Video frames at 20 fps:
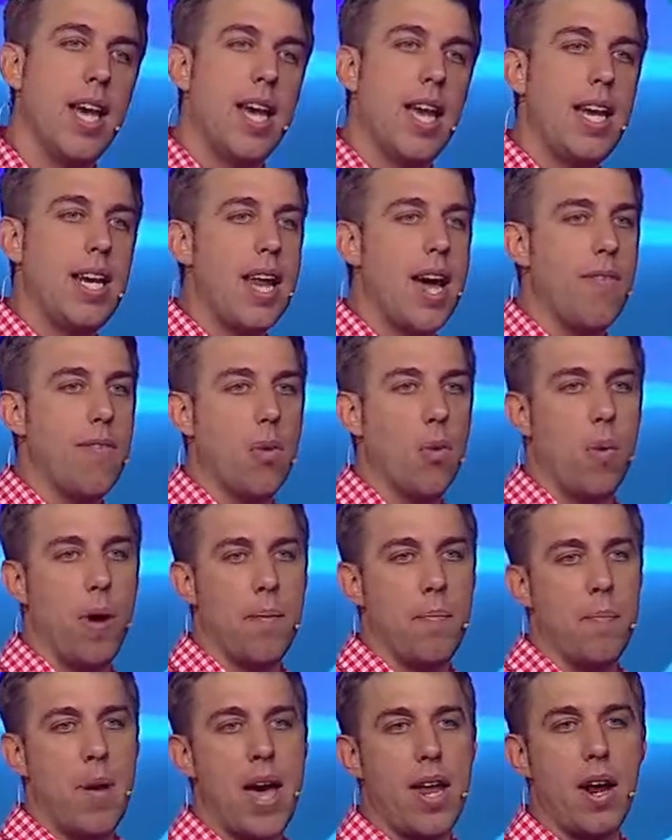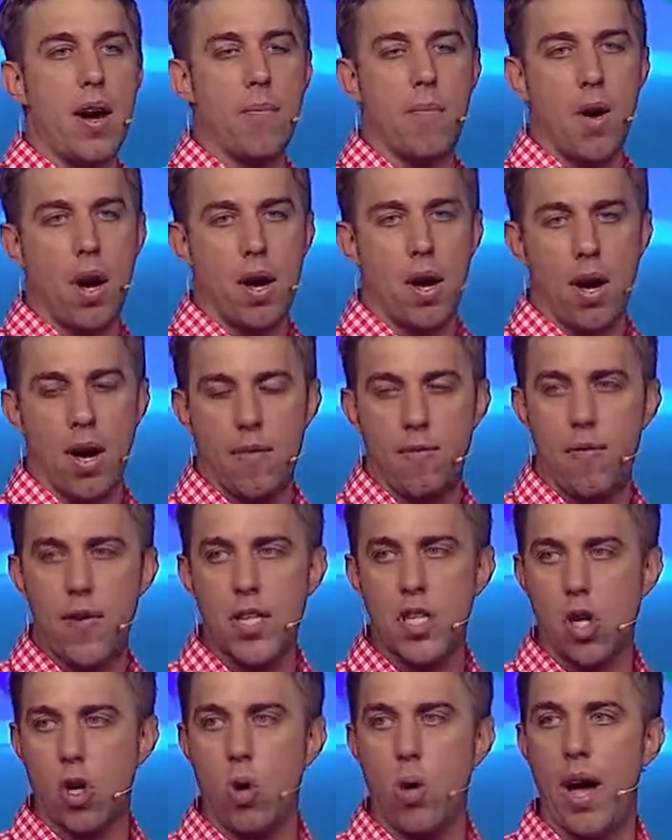He never met a, a, a
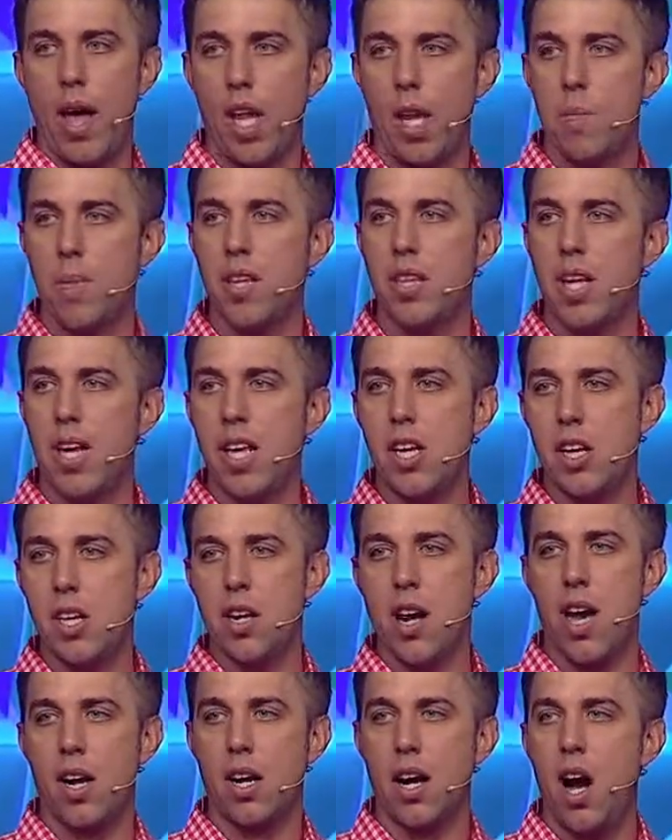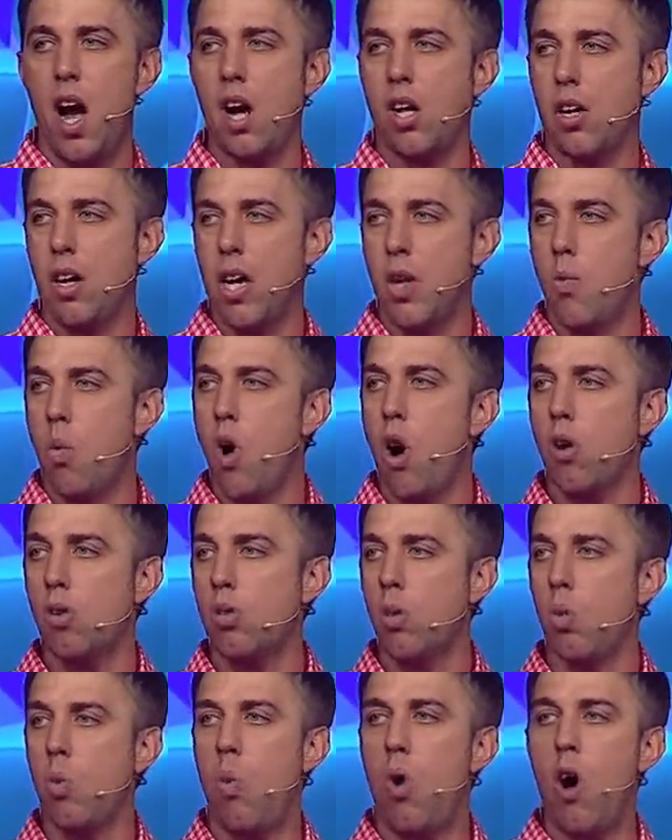physical element that he could not conquer. He
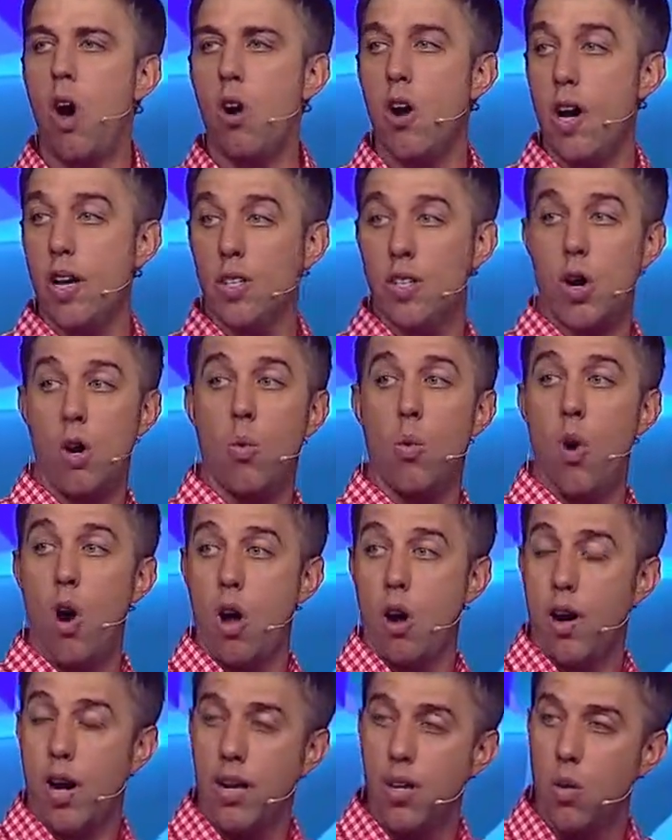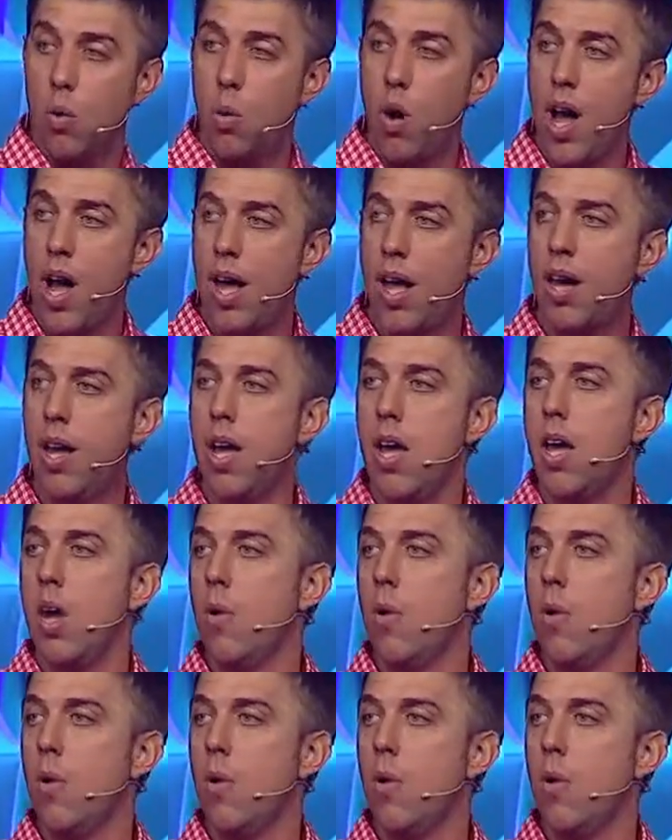walked on water and turned water into wine.